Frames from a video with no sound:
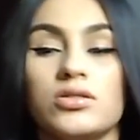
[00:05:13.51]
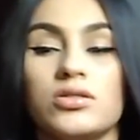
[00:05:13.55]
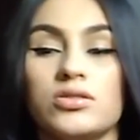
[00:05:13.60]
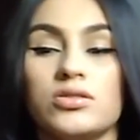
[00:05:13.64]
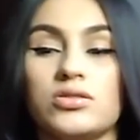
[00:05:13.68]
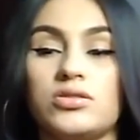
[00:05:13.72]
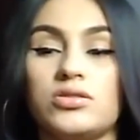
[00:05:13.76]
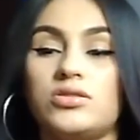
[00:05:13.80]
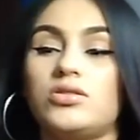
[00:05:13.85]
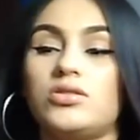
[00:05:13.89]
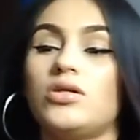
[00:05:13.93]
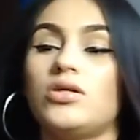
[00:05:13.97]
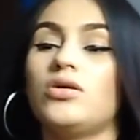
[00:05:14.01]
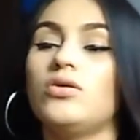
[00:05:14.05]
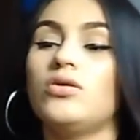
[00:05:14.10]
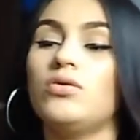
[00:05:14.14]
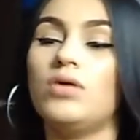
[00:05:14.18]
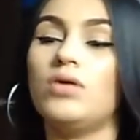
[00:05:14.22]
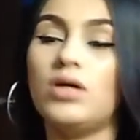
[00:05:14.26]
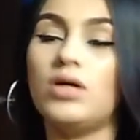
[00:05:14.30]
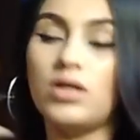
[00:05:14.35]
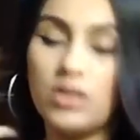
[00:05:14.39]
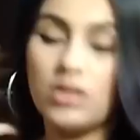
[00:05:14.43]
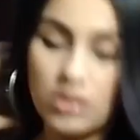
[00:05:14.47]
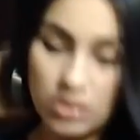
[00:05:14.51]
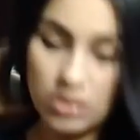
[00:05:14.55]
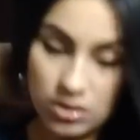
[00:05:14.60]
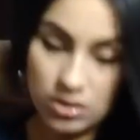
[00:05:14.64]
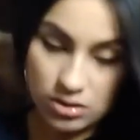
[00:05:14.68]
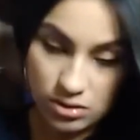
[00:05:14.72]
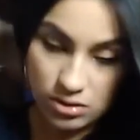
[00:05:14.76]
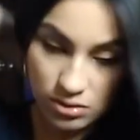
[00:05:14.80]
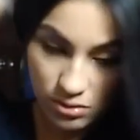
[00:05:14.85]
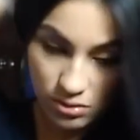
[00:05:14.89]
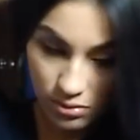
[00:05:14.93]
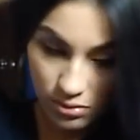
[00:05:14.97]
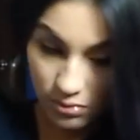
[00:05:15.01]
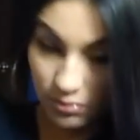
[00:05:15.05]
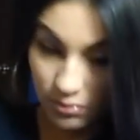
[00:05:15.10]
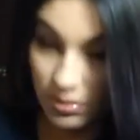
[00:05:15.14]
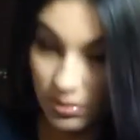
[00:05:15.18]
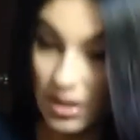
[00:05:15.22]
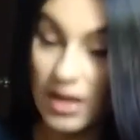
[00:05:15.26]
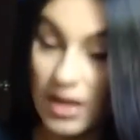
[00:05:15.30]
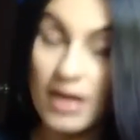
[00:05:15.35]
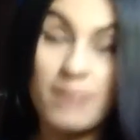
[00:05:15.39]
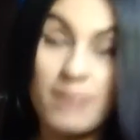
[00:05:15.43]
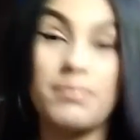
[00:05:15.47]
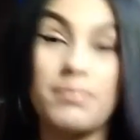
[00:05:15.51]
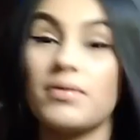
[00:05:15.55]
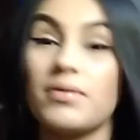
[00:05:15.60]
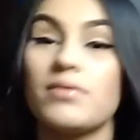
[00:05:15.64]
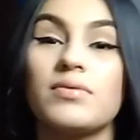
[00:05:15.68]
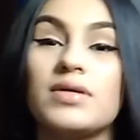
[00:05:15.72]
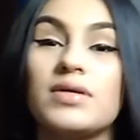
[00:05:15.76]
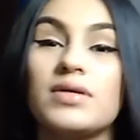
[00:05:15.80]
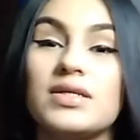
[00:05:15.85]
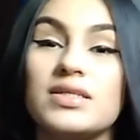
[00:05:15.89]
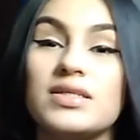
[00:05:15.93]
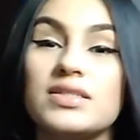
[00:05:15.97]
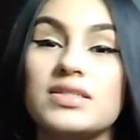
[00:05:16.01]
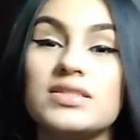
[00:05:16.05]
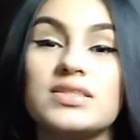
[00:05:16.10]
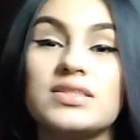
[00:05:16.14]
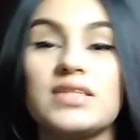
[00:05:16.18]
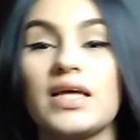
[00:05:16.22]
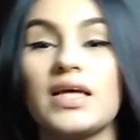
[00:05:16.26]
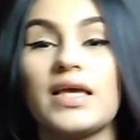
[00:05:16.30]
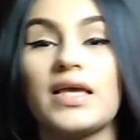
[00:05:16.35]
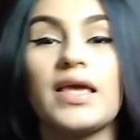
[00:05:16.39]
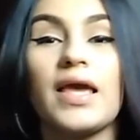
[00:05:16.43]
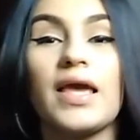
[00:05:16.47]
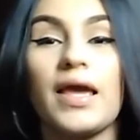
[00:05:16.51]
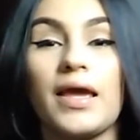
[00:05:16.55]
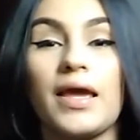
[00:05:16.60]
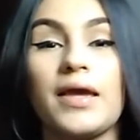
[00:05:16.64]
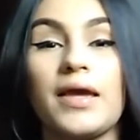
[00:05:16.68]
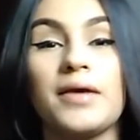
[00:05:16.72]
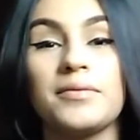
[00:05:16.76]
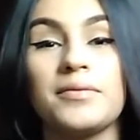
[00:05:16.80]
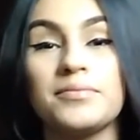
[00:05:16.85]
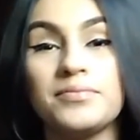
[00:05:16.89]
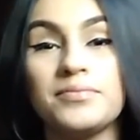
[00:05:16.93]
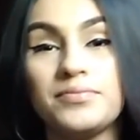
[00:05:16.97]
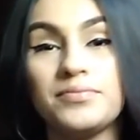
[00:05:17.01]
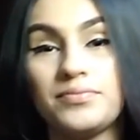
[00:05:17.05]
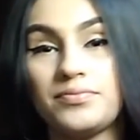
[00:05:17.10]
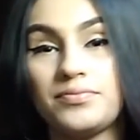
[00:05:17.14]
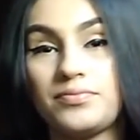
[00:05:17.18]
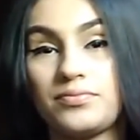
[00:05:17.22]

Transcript: So what happened was they came,